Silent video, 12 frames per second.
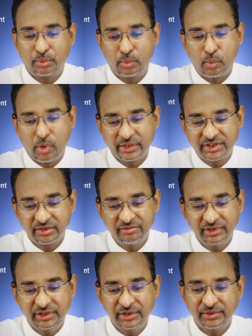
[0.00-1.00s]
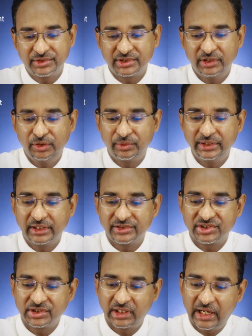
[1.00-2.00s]
watching videos, and looking at
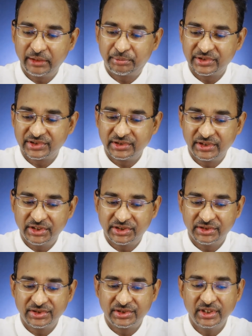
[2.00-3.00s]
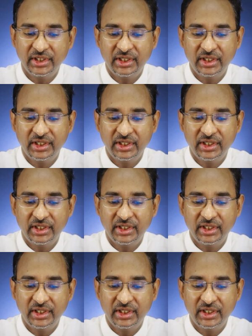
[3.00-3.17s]
slide presentations.